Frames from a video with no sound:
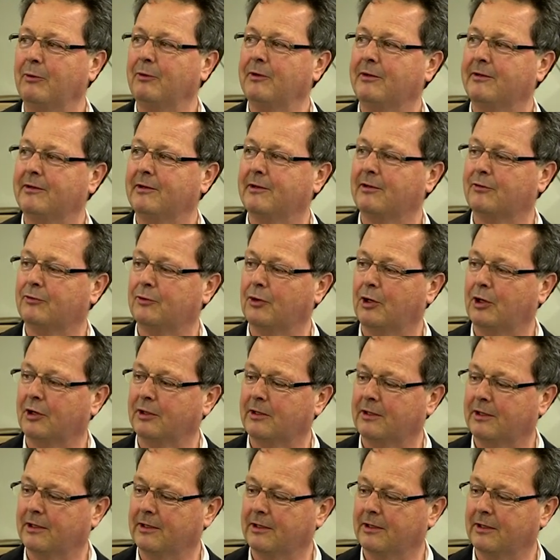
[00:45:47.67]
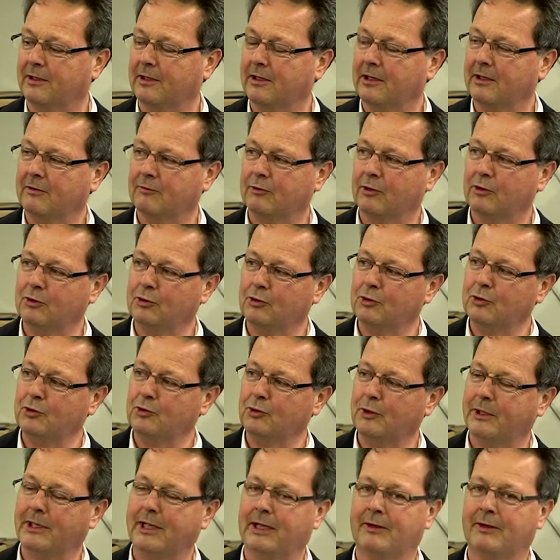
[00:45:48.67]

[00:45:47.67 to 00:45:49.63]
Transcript: this working? What do you have,